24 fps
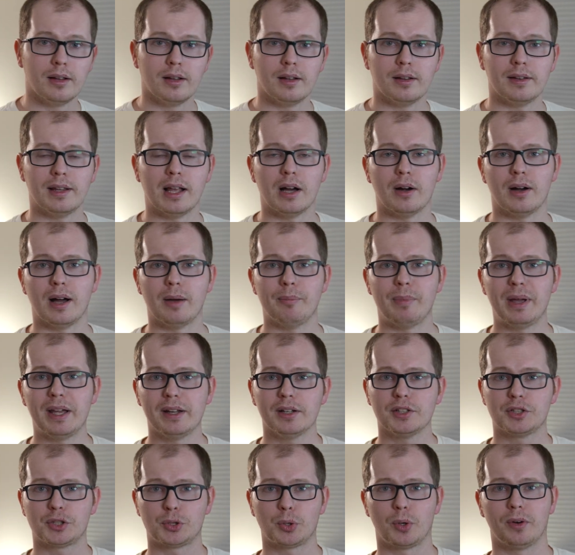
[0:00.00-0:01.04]
now I made a
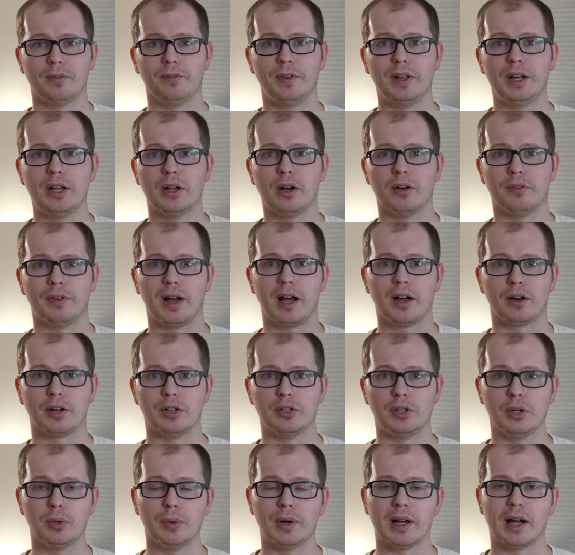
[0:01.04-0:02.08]
short video of how to
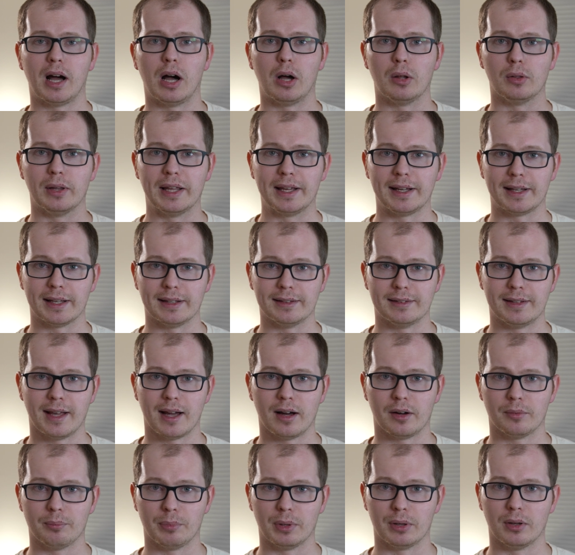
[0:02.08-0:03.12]
do it. I'll link it
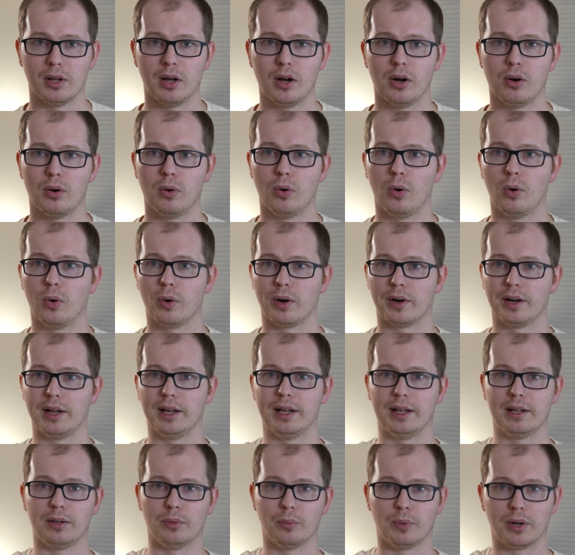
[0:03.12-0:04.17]
down below or
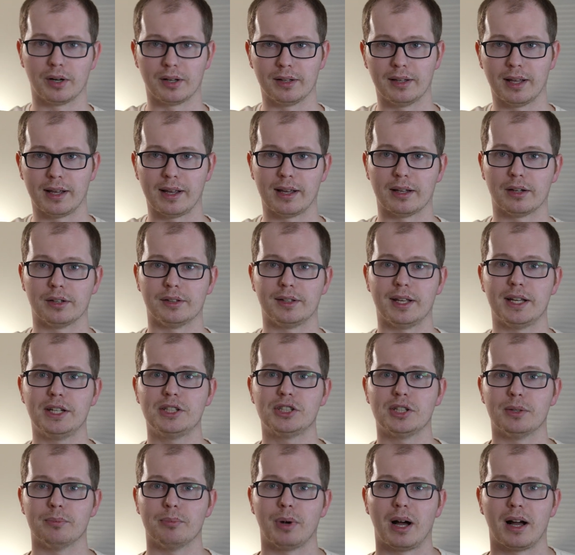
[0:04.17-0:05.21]
in one of the
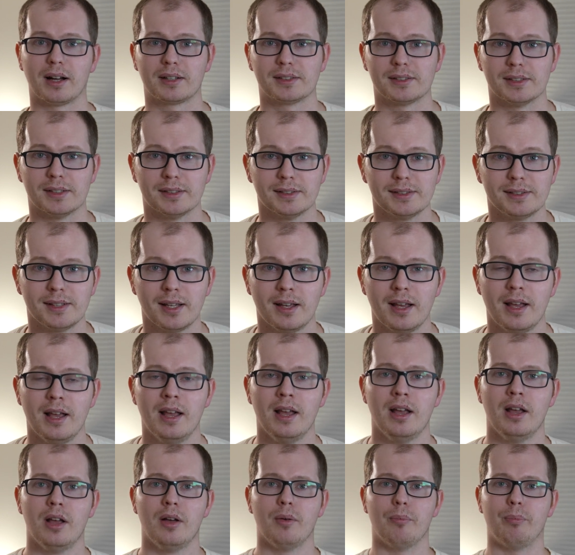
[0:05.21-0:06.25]
annotation boxes.
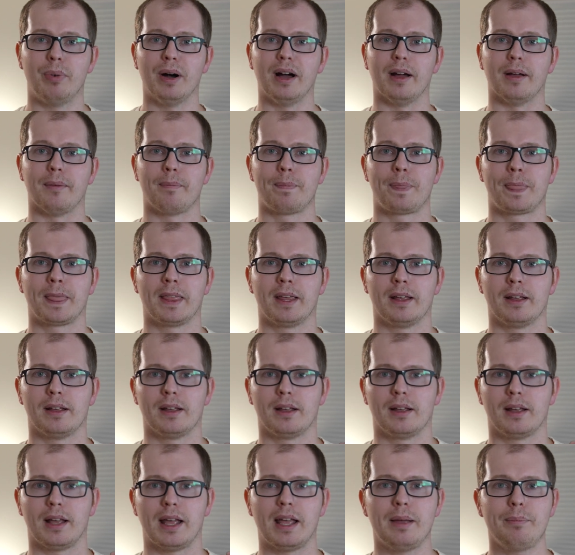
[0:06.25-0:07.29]
But
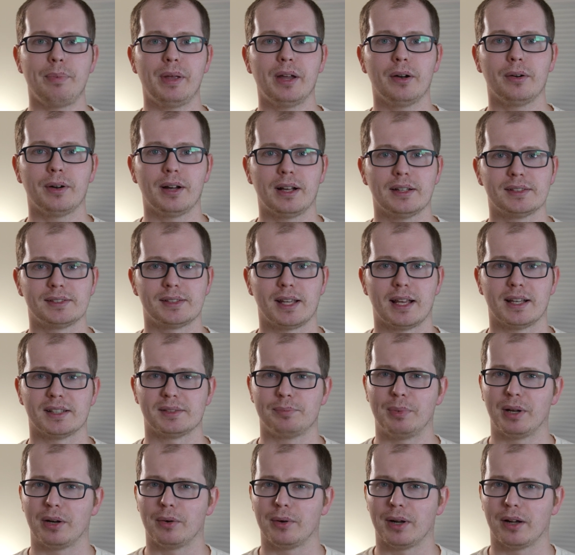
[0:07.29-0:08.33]
APRS has
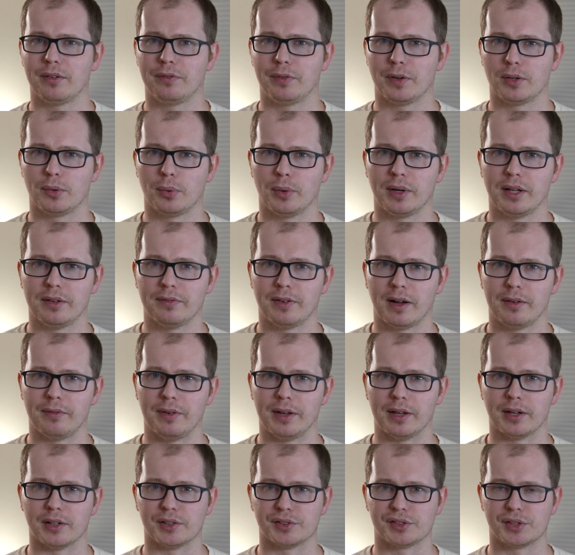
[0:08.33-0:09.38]
been around for 25
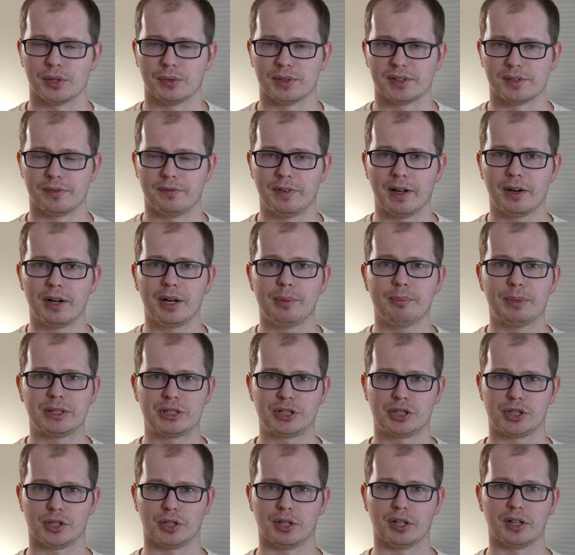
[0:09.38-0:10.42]
years, so it's very
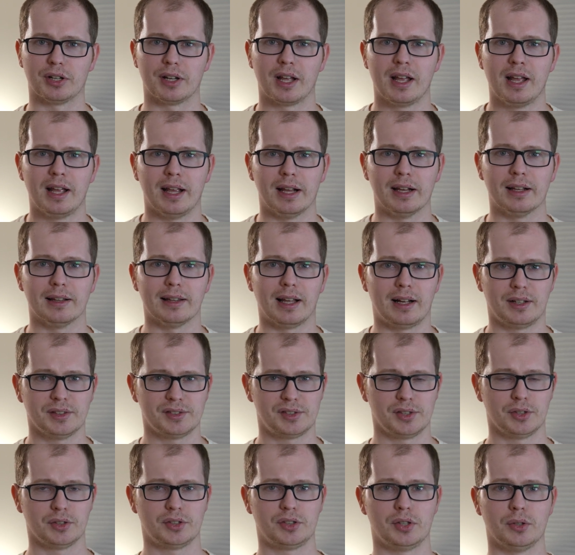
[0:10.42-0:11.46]
matured. It allows
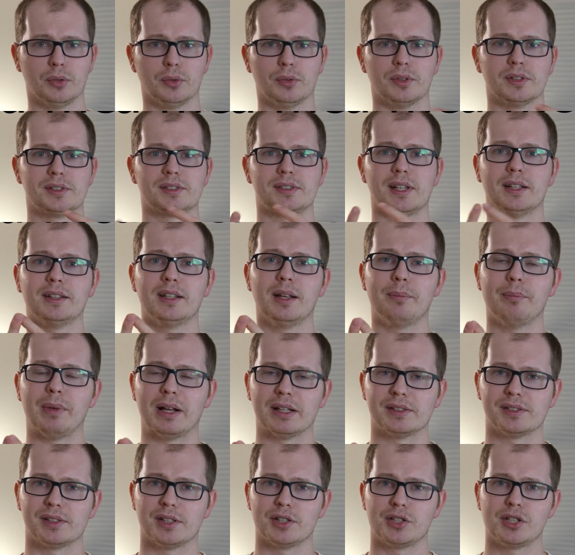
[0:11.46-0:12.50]
you to send a
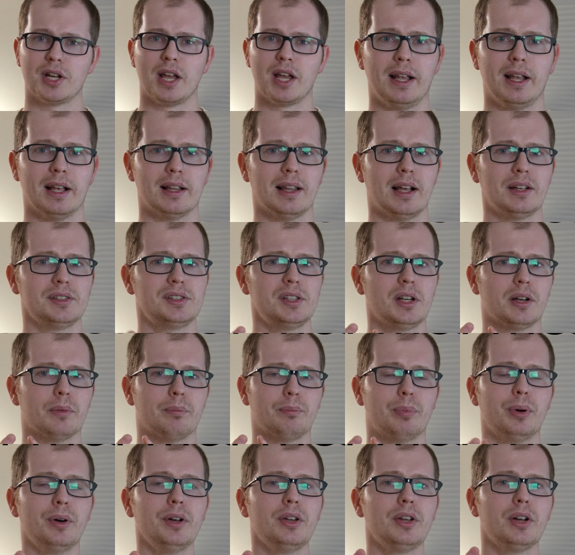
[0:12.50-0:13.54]
message. allows you to
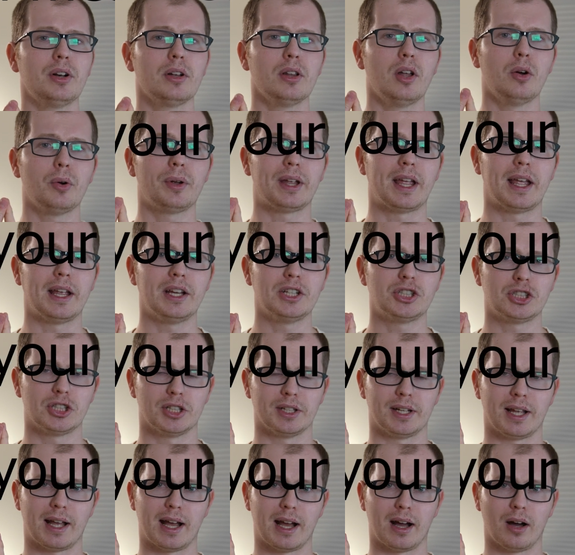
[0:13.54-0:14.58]
put your
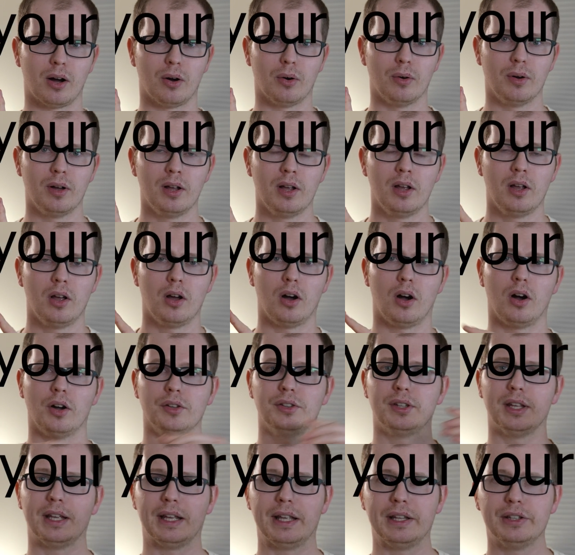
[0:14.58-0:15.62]
location out on
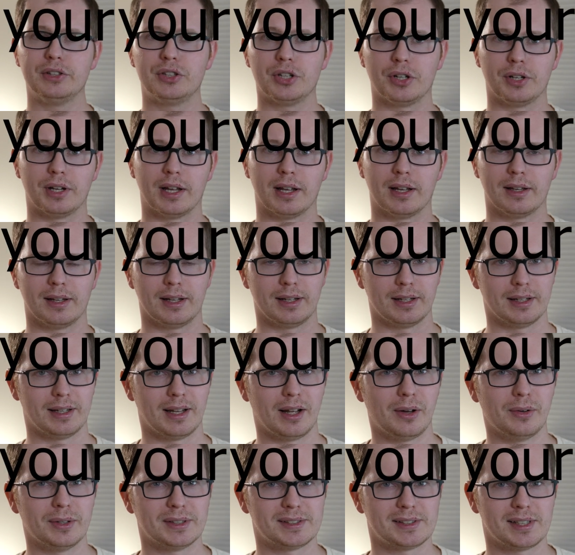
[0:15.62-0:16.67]
the internet. And I
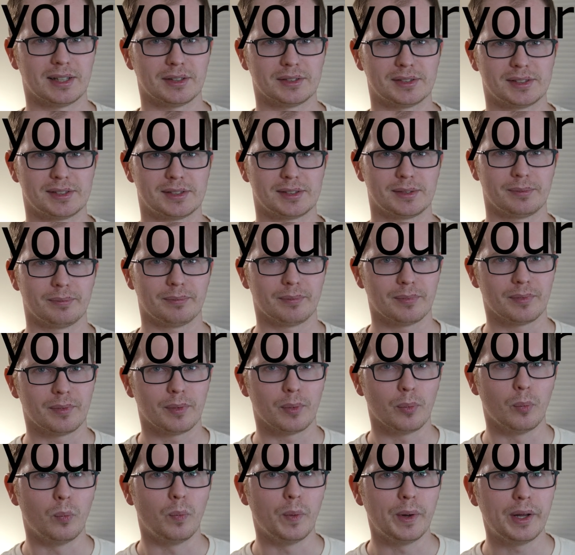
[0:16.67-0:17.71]
know it sounds
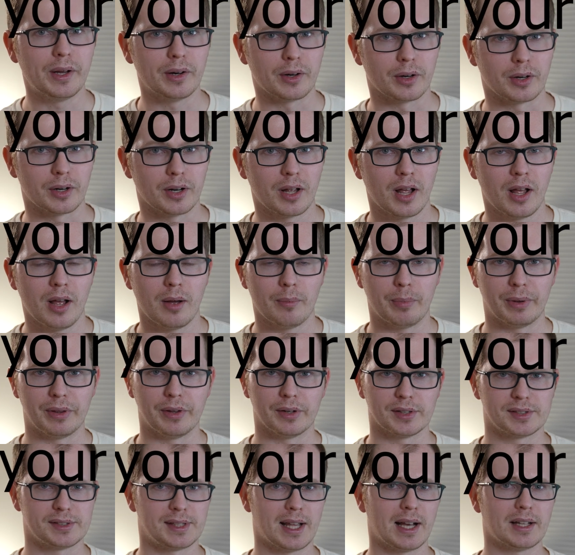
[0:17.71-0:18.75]
weird, but
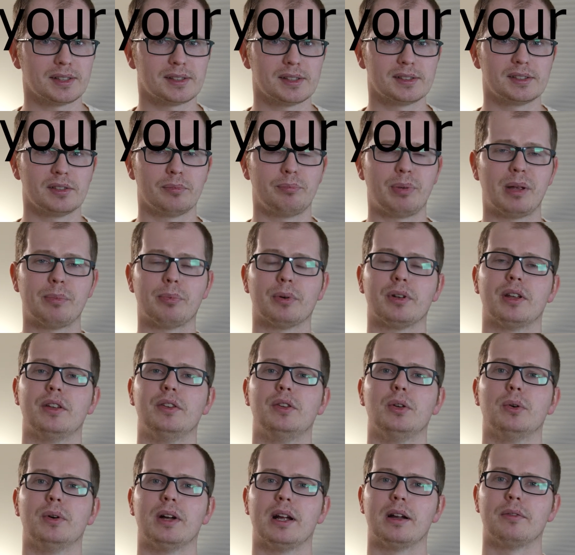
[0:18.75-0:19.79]
there's thousands of people that
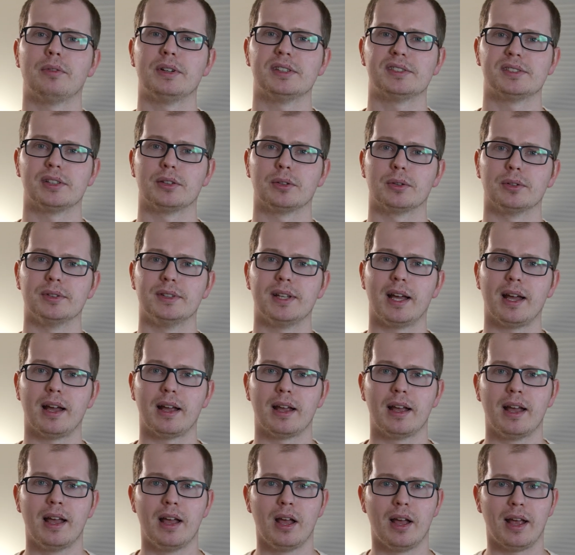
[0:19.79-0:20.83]
do it every single
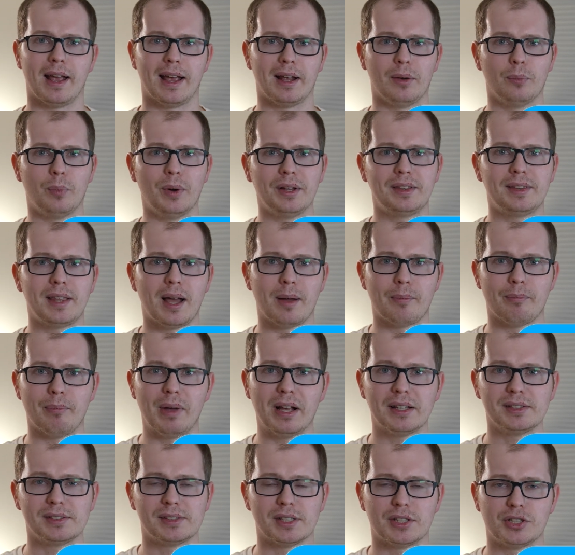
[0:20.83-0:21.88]
day. And with that
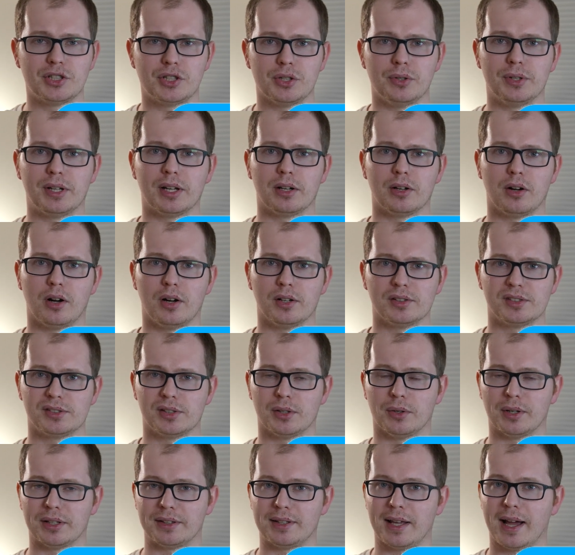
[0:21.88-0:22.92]
message, you can
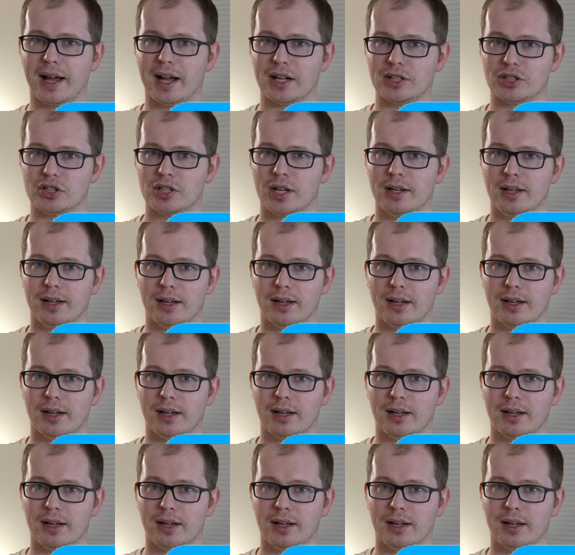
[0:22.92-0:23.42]
also attach